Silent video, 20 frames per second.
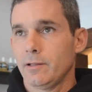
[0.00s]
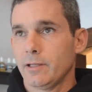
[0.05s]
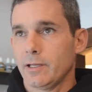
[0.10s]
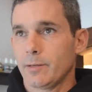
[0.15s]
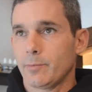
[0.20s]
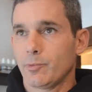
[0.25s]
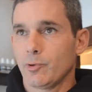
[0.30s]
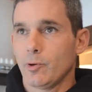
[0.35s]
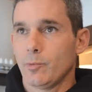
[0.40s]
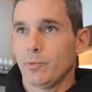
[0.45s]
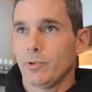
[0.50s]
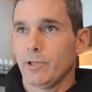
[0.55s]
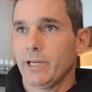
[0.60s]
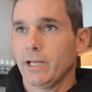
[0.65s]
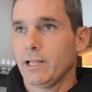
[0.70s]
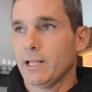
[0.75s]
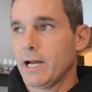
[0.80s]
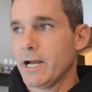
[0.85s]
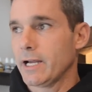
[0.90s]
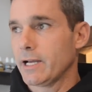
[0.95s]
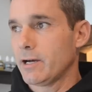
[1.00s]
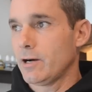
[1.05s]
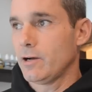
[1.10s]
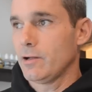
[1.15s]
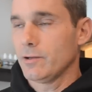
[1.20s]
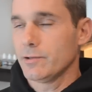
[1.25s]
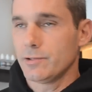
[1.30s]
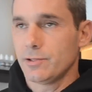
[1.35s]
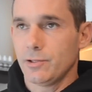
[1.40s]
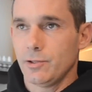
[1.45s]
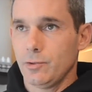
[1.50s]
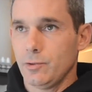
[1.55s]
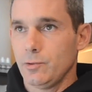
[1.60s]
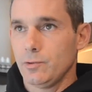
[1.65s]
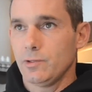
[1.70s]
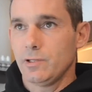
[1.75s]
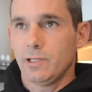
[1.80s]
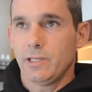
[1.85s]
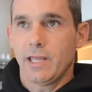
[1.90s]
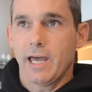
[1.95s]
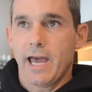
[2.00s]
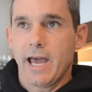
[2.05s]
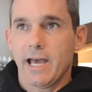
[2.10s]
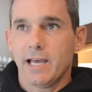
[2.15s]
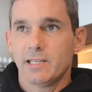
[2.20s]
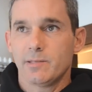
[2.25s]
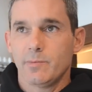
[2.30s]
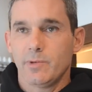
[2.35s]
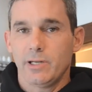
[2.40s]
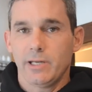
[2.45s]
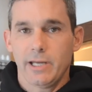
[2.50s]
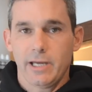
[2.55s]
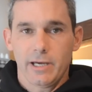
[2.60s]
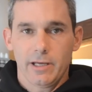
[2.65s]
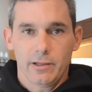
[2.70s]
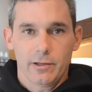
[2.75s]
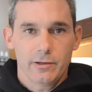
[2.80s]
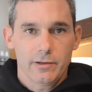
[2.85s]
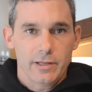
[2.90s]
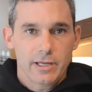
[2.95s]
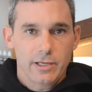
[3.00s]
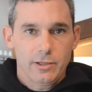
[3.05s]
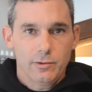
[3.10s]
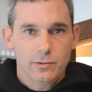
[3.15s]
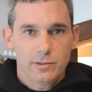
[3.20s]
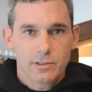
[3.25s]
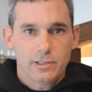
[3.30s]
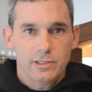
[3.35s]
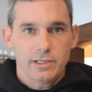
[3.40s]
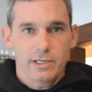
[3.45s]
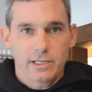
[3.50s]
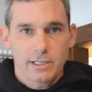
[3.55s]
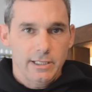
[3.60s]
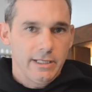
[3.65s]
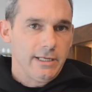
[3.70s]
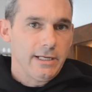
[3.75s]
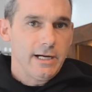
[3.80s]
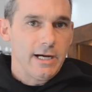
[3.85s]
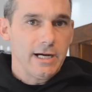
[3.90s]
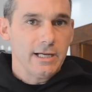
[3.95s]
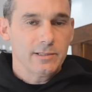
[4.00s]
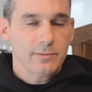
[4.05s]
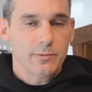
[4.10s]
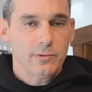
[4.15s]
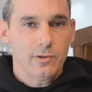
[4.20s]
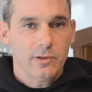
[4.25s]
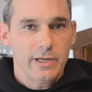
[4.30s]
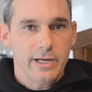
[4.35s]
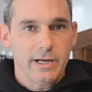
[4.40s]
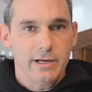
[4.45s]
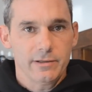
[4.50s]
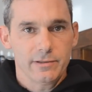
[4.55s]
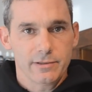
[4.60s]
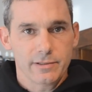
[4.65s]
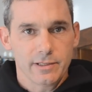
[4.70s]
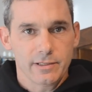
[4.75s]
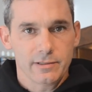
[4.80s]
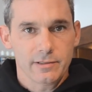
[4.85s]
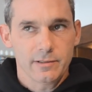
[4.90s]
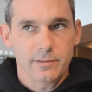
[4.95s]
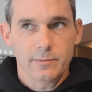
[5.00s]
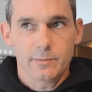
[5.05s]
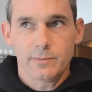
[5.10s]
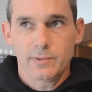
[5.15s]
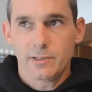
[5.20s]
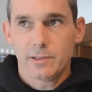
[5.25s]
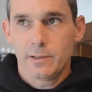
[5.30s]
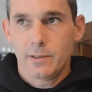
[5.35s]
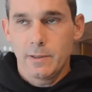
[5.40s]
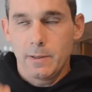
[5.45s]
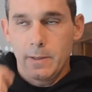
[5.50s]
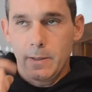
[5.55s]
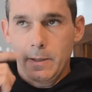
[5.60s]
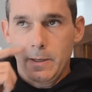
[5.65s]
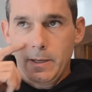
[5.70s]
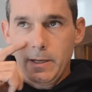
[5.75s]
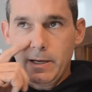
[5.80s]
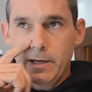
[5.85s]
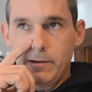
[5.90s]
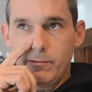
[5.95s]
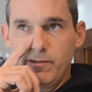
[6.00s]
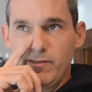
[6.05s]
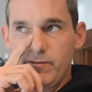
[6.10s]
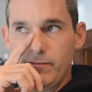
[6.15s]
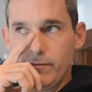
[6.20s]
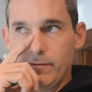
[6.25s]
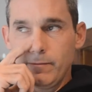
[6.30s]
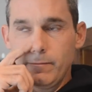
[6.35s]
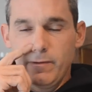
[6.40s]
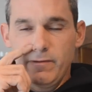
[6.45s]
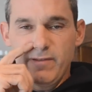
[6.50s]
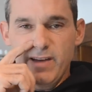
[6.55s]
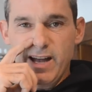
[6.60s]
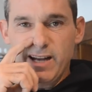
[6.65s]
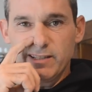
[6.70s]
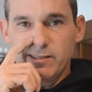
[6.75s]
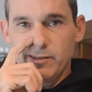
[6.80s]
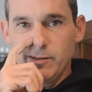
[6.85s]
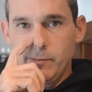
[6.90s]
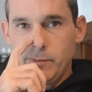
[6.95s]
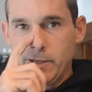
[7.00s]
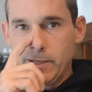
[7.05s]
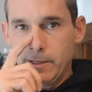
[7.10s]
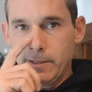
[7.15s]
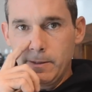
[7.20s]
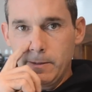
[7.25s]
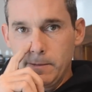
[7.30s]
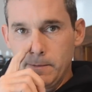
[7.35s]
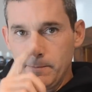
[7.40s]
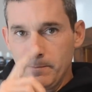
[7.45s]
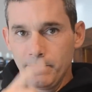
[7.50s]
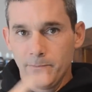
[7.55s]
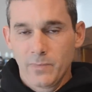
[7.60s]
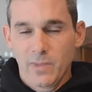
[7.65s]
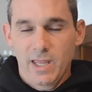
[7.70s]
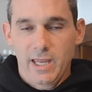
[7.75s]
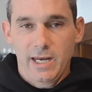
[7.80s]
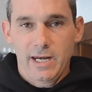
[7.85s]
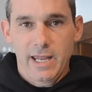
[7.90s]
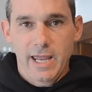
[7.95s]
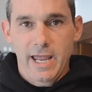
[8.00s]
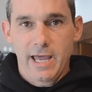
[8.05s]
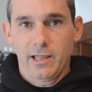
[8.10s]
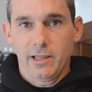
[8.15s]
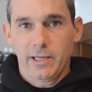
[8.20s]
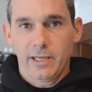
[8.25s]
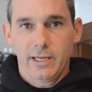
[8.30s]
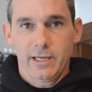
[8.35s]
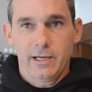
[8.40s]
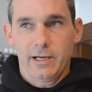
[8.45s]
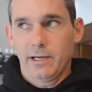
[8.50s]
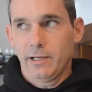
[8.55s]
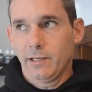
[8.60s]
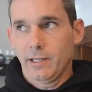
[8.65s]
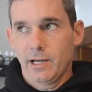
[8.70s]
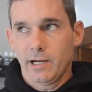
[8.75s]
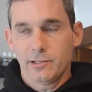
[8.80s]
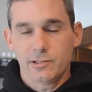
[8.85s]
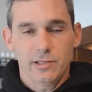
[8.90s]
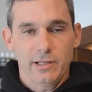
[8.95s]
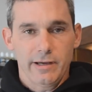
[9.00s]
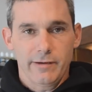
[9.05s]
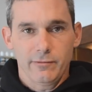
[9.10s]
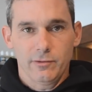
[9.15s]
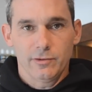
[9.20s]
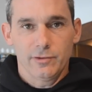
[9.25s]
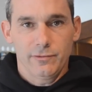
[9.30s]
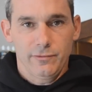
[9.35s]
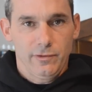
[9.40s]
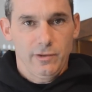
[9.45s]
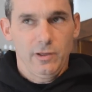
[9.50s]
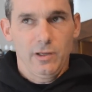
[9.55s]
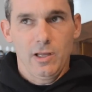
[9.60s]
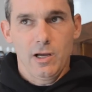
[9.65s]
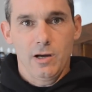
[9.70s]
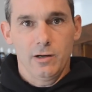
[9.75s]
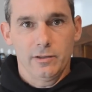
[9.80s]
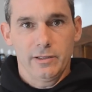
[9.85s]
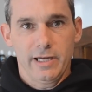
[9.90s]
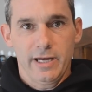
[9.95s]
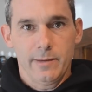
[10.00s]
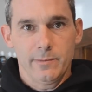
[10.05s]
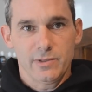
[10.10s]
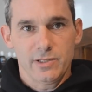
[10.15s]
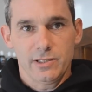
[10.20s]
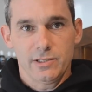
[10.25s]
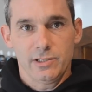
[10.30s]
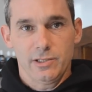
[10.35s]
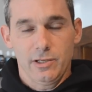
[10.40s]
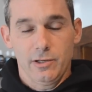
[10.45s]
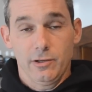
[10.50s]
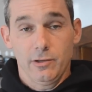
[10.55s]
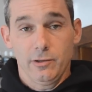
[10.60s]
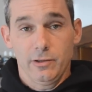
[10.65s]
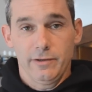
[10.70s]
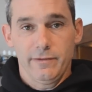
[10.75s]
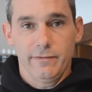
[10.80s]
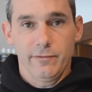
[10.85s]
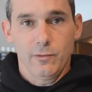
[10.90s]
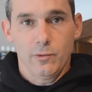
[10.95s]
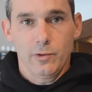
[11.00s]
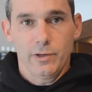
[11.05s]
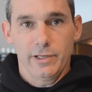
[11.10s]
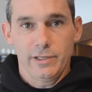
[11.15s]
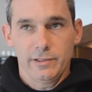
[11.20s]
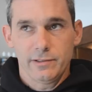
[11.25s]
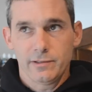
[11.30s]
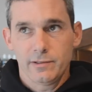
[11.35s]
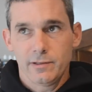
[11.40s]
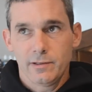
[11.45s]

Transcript: Like propylene glycol is used in the asthma inhaler. They use it to clean hospital air systems. We've actually been inhaling it on large levels for a long time, since the early 40s.